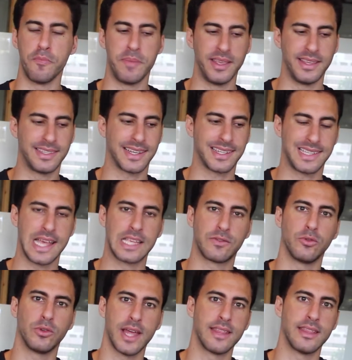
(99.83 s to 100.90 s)
be
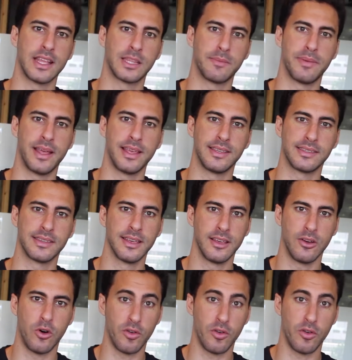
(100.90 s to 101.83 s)
successful at that place